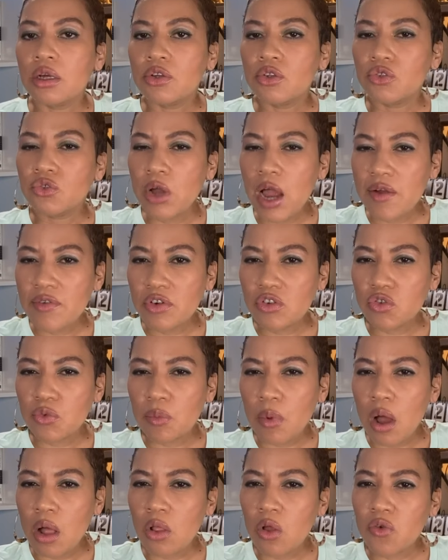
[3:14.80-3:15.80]
Drivers from
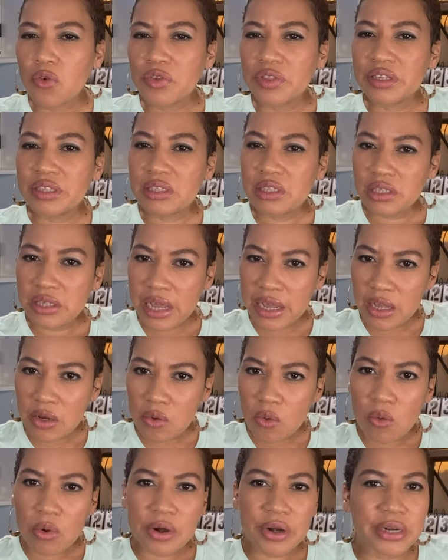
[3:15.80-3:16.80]
all over the state
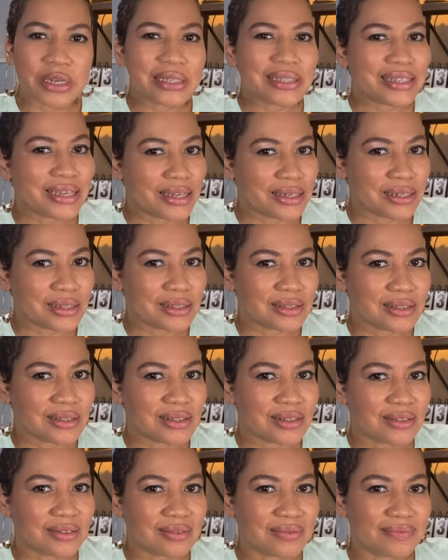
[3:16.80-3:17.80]
were in
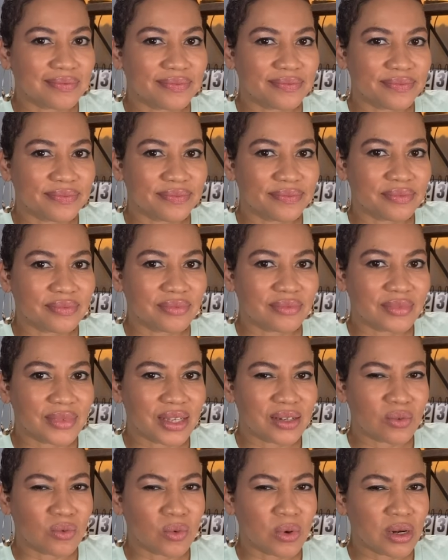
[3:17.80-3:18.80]
attendance.
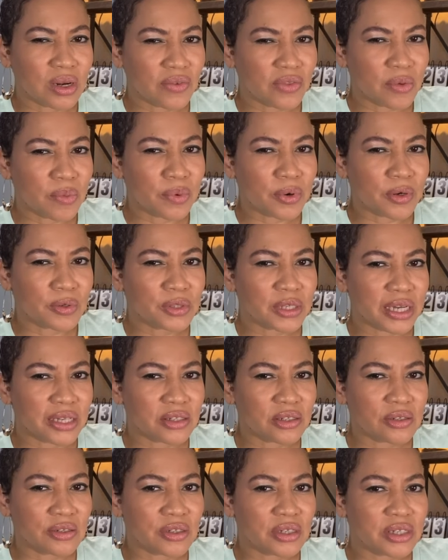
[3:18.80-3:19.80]
And one of the
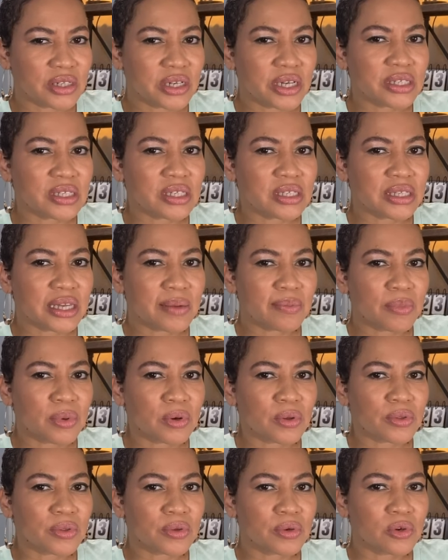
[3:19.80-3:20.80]
protesters suggested that
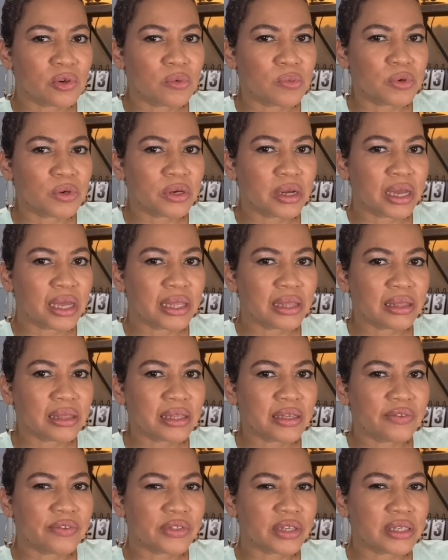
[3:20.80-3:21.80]
both Uber and
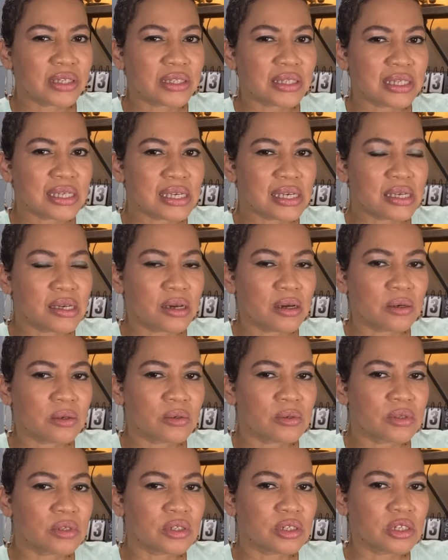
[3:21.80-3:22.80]
Lyft's
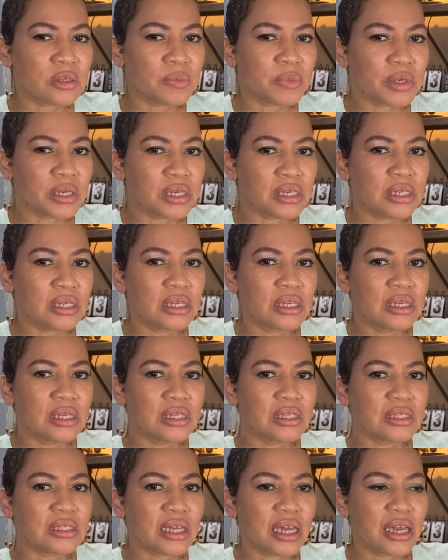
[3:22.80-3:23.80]
CEOs should be
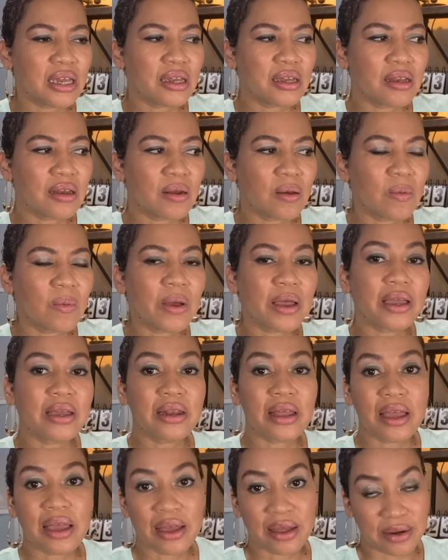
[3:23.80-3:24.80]
taken away in
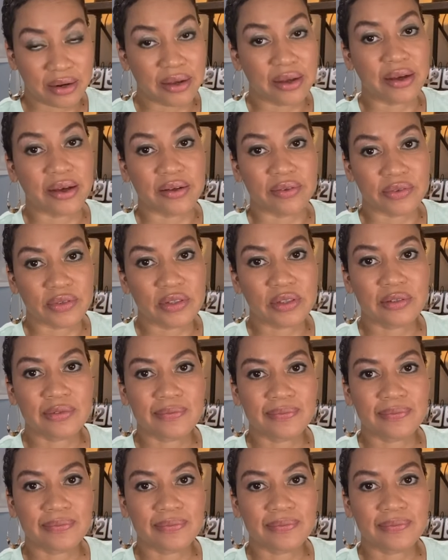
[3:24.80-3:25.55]
handcuffs.